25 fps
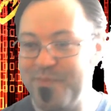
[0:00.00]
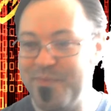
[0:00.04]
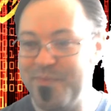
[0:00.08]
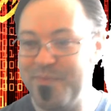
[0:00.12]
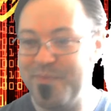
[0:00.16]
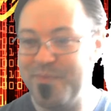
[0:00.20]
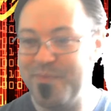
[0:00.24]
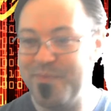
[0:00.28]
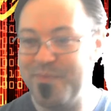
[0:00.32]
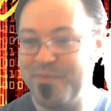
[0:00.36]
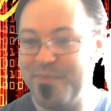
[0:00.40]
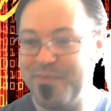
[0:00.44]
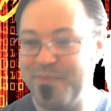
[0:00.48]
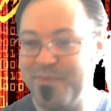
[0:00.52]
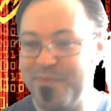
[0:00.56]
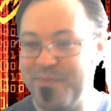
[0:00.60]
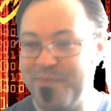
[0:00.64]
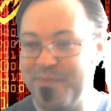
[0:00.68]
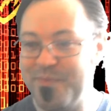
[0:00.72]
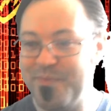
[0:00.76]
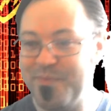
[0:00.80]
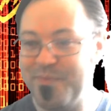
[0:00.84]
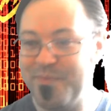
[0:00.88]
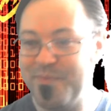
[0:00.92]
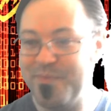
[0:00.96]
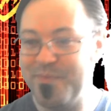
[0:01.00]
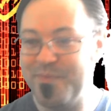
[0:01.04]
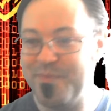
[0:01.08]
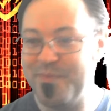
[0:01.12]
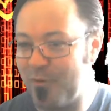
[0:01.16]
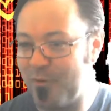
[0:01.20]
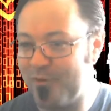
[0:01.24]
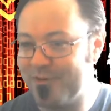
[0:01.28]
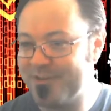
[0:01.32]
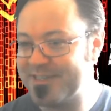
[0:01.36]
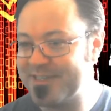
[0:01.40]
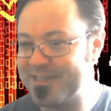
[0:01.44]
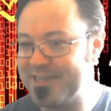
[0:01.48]
talk about the
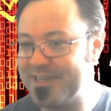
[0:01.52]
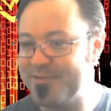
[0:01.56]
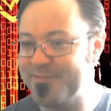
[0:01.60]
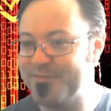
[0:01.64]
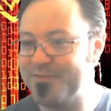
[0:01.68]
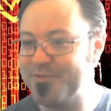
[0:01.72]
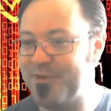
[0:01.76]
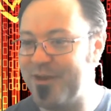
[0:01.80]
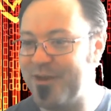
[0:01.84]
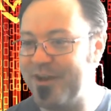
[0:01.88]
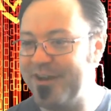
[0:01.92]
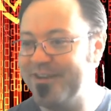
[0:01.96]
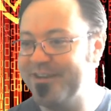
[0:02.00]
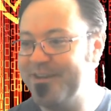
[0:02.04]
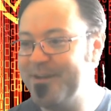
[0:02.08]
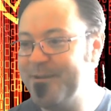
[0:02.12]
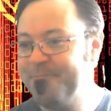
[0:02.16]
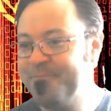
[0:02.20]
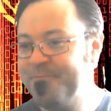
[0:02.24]
sports teams, right?